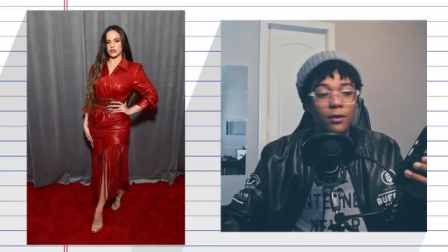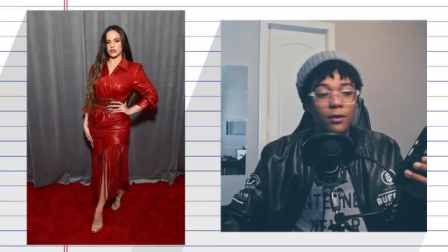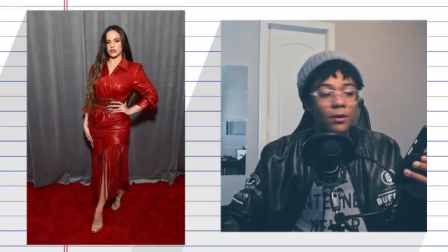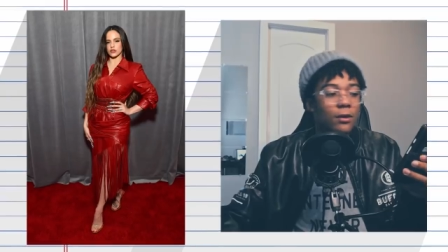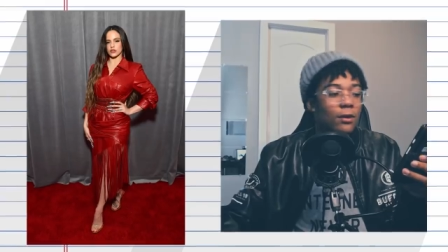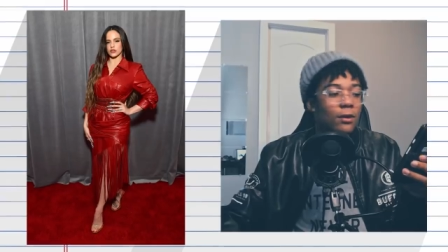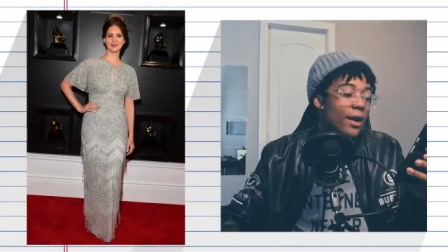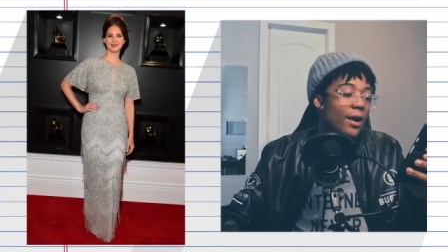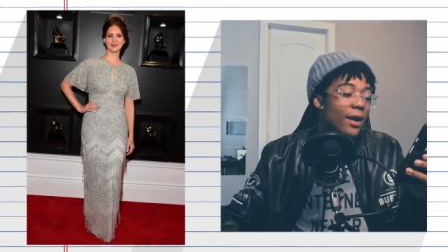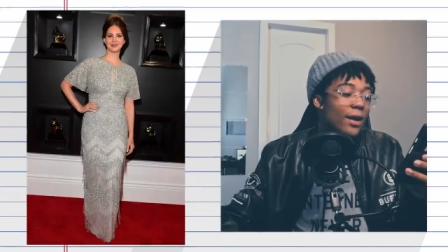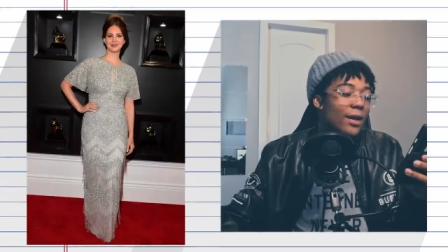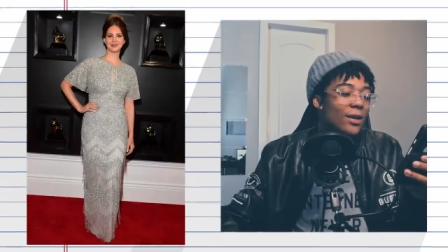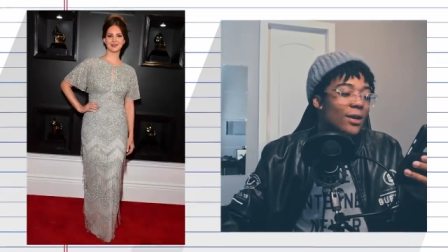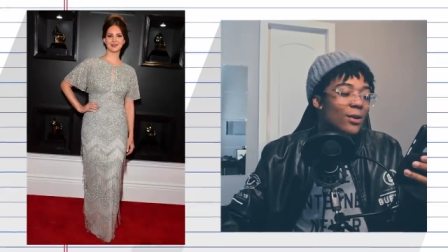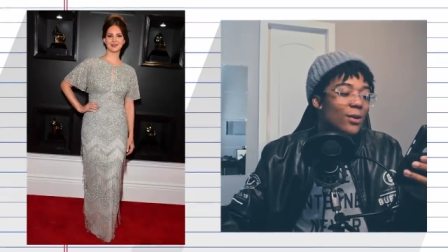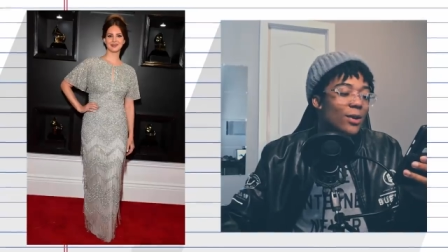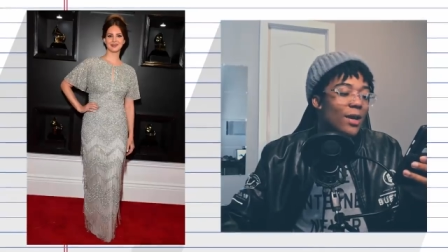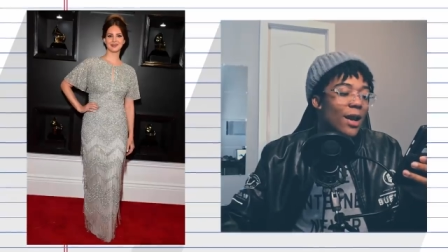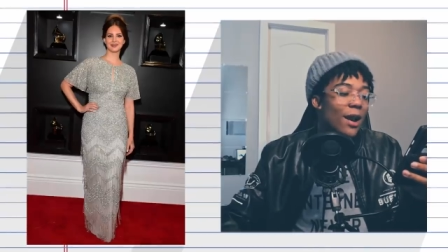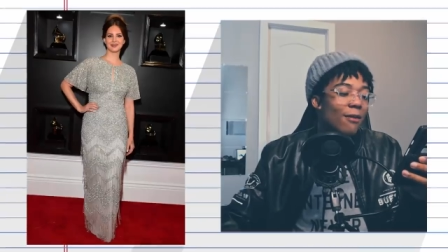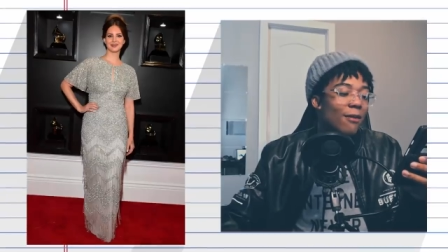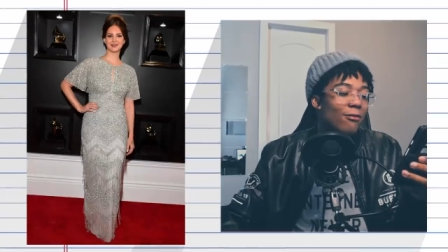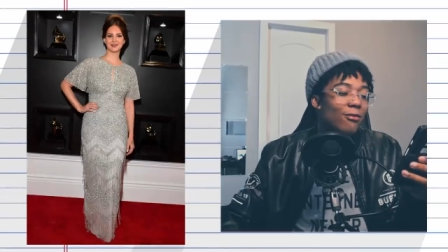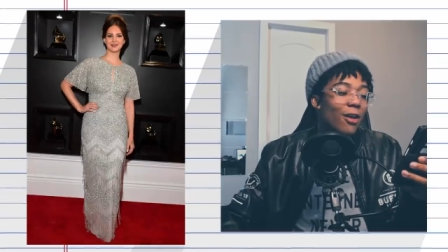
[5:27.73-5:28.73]
all right here
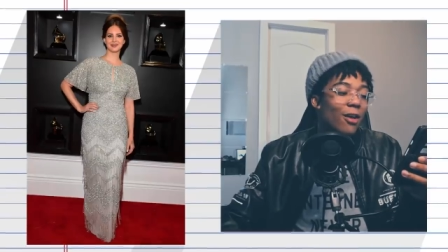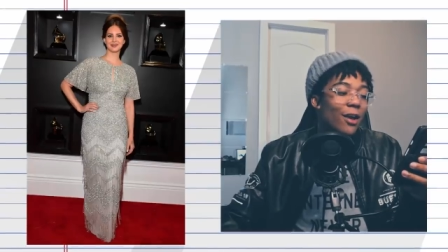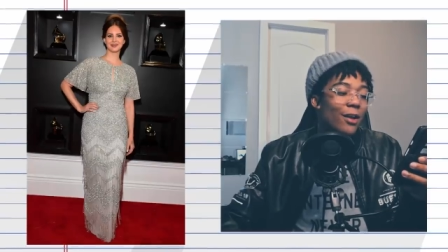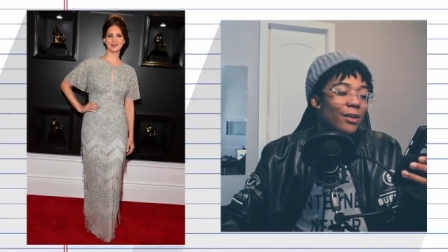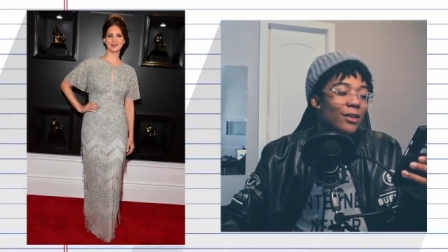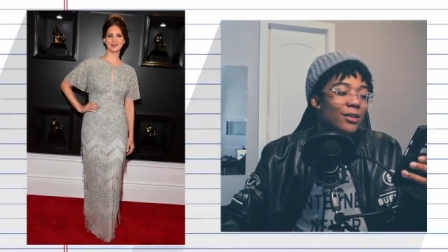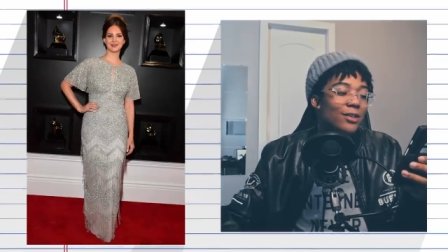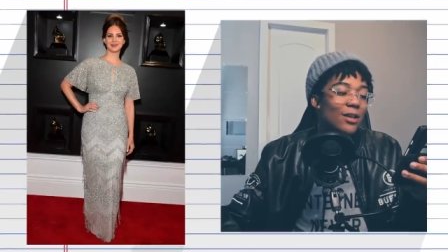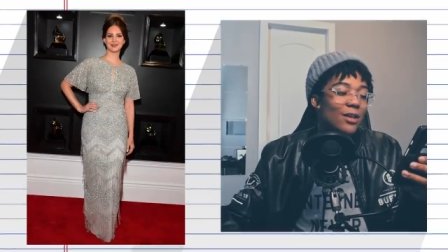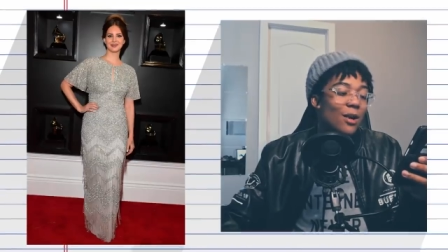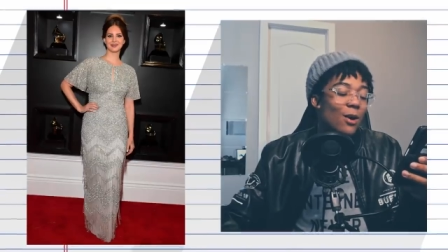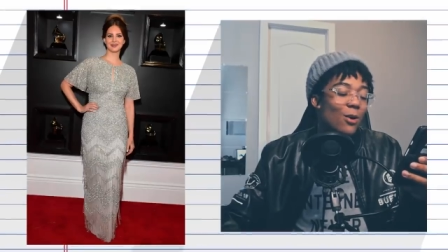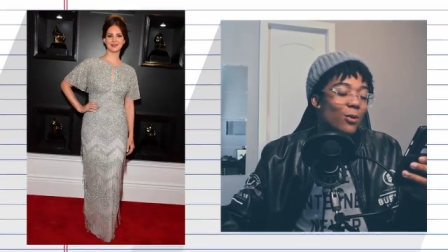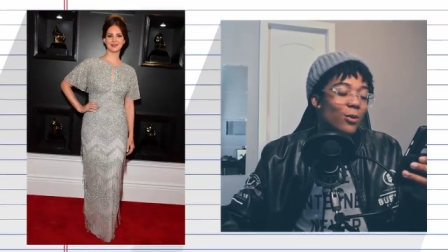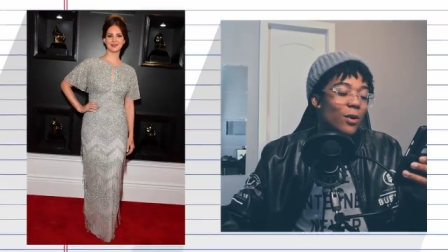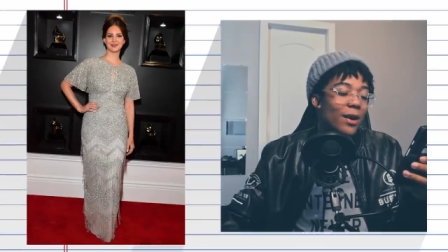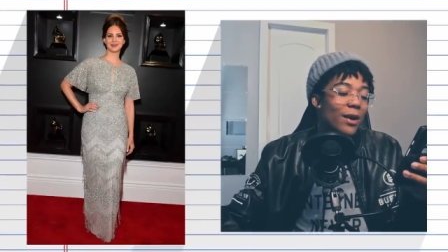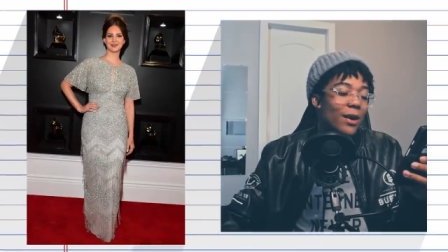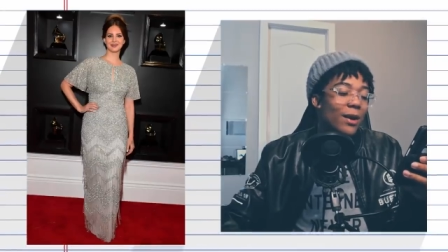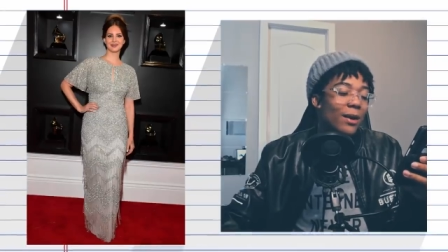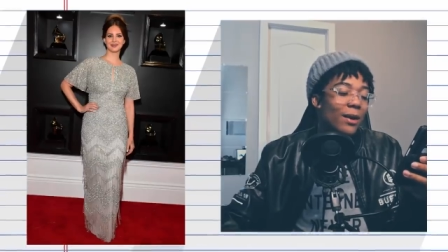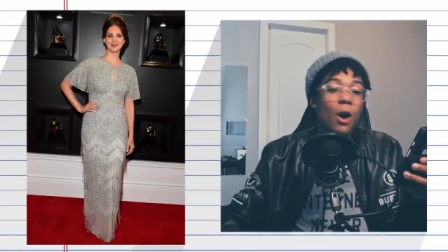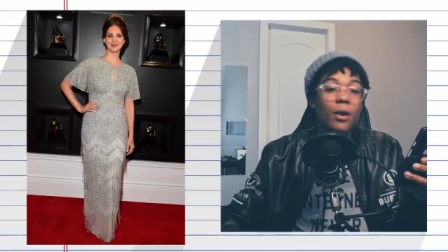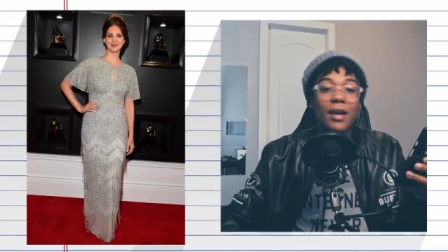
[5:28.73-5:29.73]
we have lana del rey